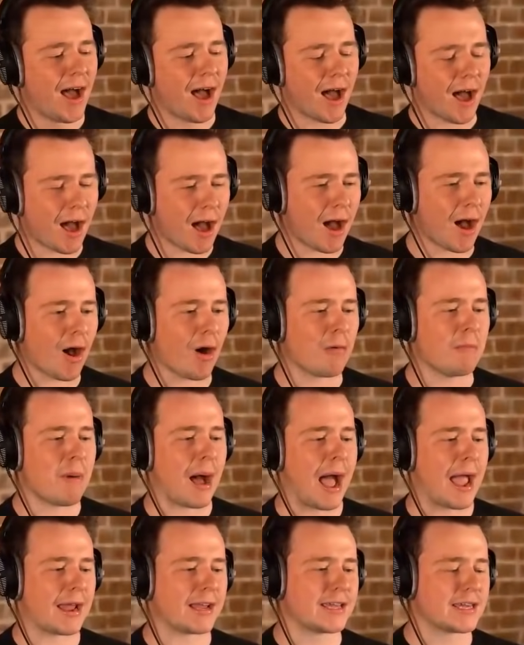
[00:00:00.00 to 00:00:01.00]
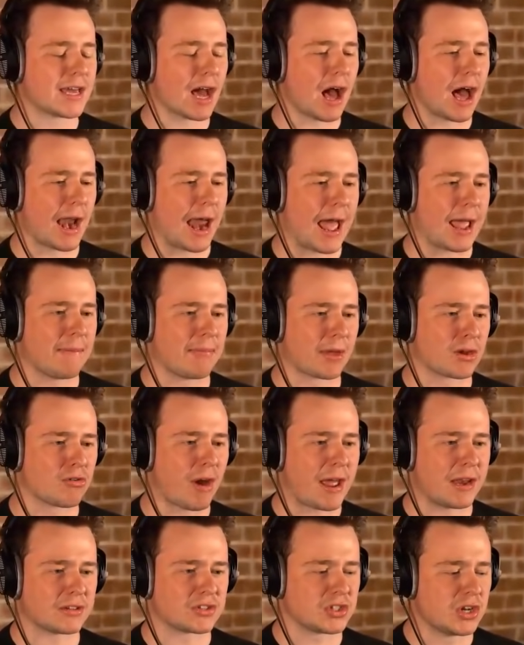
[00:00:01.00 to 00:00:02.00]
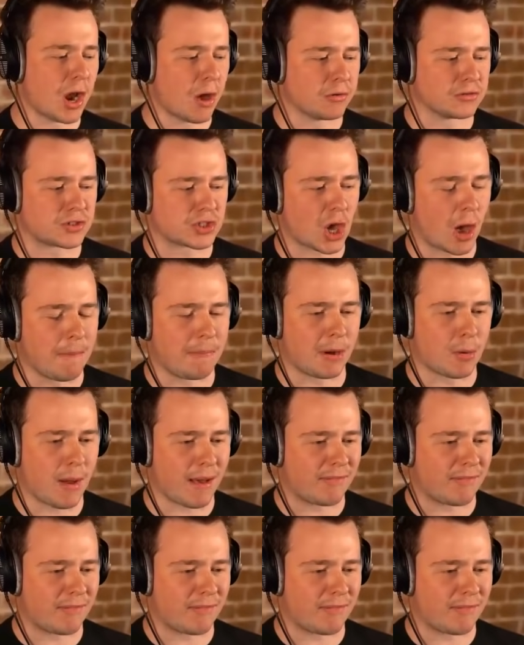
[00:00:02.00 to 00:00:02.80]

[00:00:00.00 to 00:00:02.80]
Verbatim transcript: Oh my god, I am the greatest no-scoper to ever